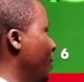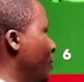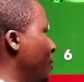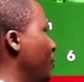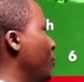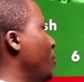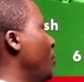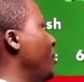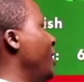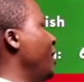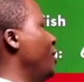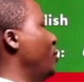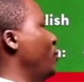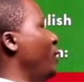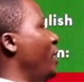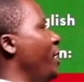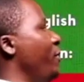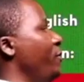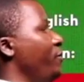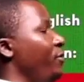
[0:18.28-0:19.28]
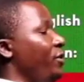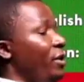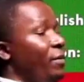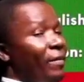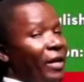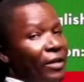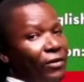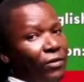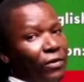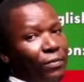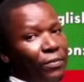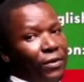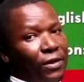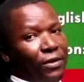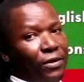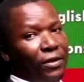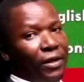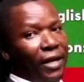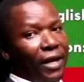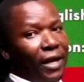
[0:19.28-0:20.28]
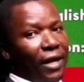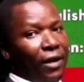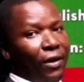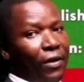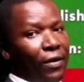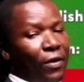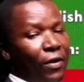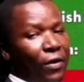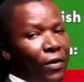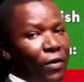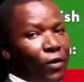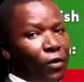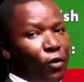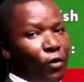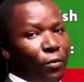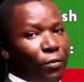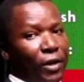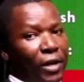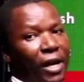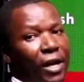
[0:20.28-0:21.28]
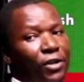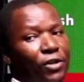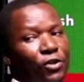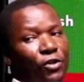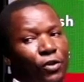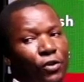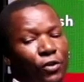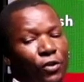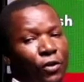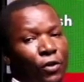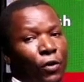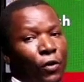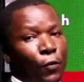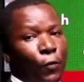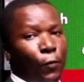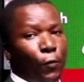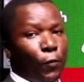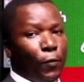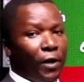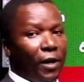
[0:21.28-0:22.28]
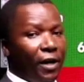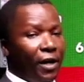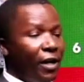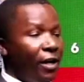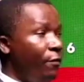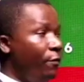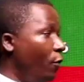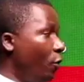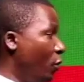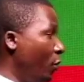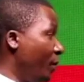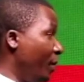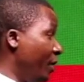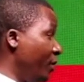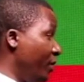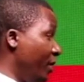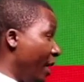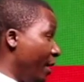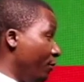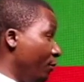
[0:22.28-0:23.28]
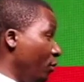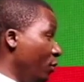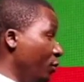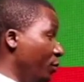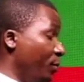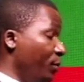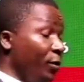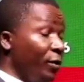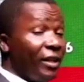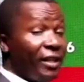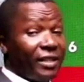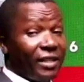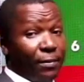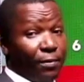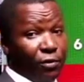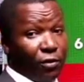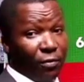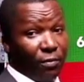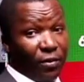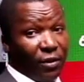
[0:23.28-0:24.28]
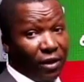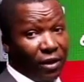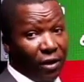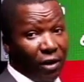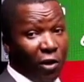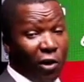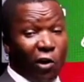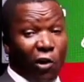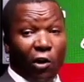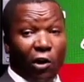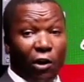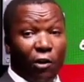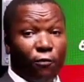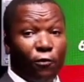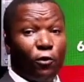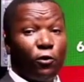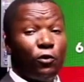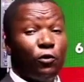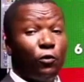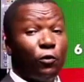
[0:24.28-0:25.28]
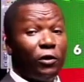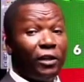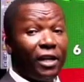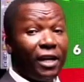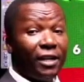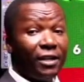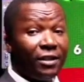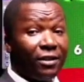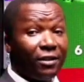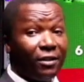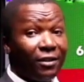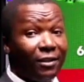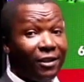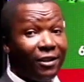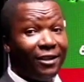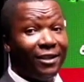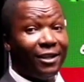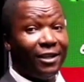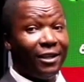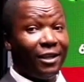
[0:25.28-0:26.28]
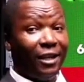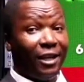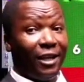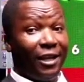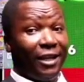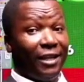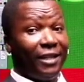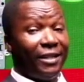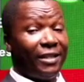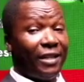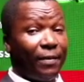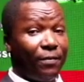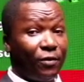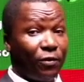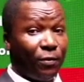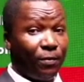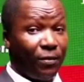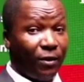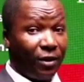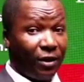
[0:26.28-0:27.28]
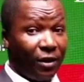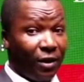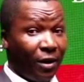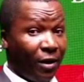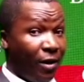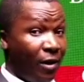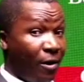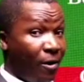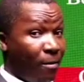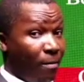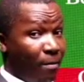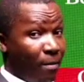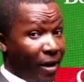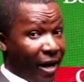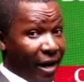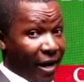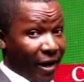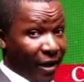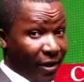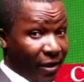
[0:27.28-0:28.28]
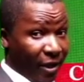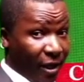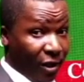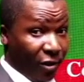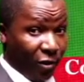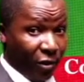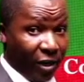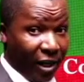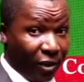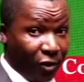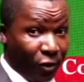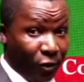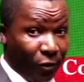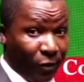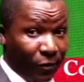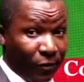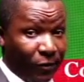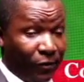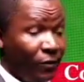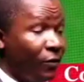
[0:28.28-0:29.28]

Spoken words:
So that's why you see my topic there, comprehension. We are reading for comprehension. I have not put the subtopic. Of course, you'll guess the subtopic by the introduction.